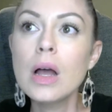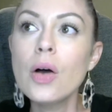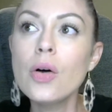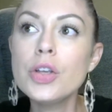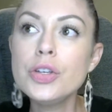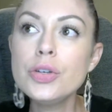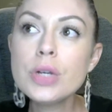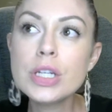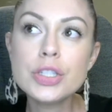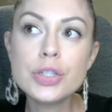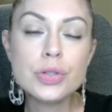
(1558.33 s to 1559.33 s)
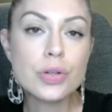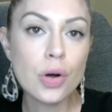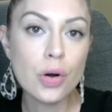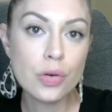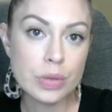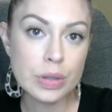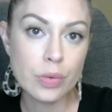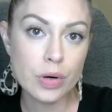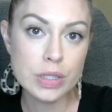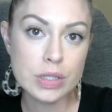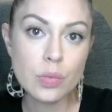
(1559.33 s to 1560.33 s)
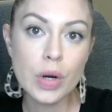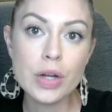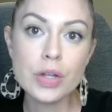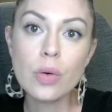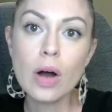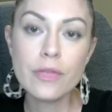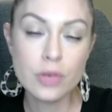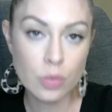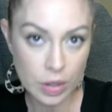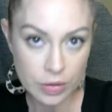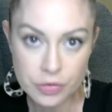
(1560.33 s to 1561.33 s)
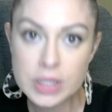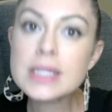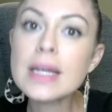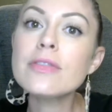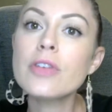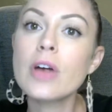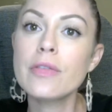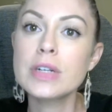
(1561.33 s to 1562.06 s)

you could do your own rewards where you offer one free set for every